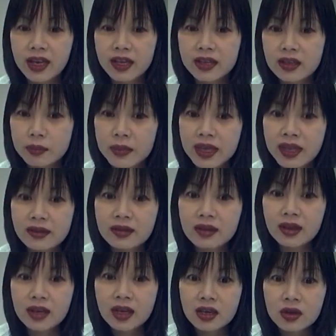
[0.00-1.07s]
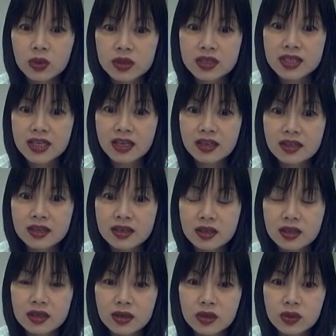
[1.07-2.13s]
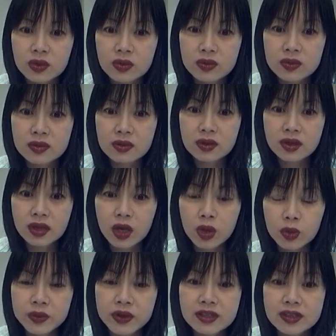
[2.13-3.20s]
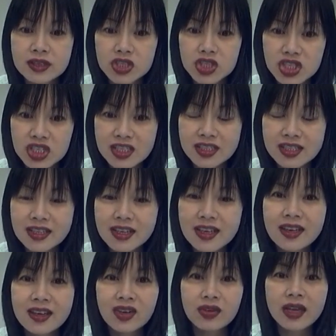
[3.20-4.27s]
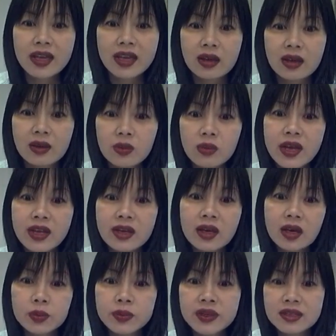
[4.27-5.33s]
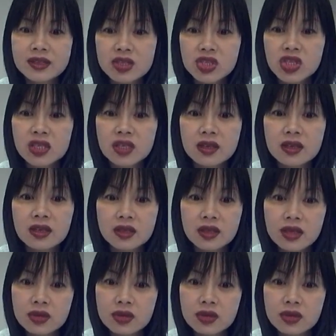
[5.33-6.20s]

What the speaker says: And the main would say the helping the qi. Okay, what is helping the qi?